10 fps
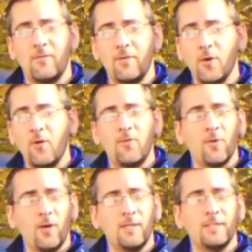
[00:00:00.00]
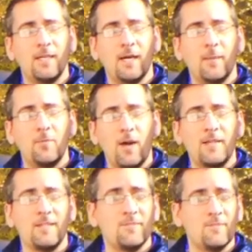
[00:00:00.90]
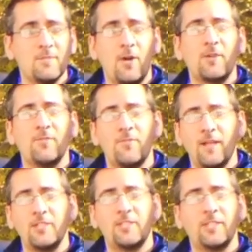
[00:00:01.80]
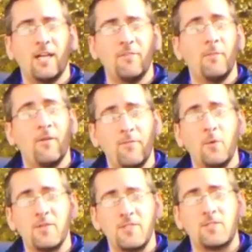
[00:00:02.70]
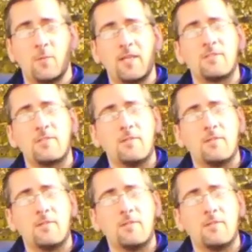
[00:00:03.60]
for an overall process from start to finish of about 4 to 6 weeks.